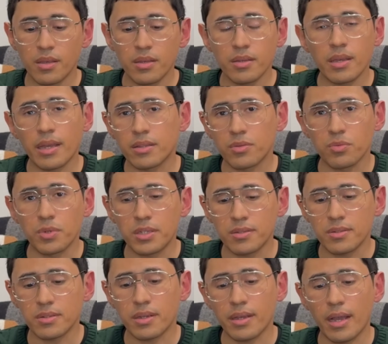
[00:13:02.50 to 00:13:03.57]
And the
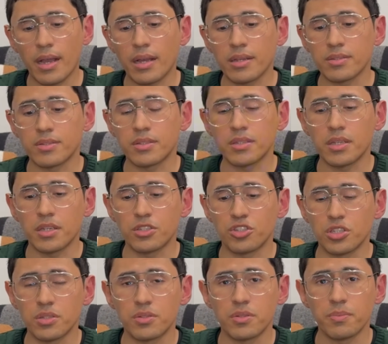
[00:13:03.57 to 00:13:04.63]
reason I asked
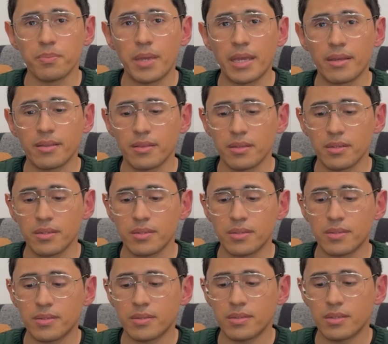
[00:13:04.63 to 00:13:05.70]
DAG to make
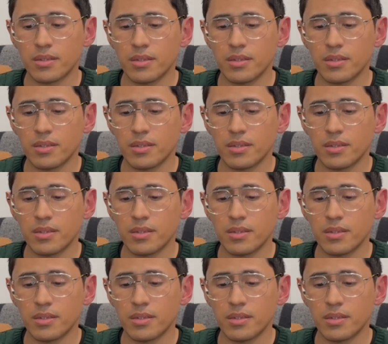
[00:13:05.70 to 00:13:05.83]
this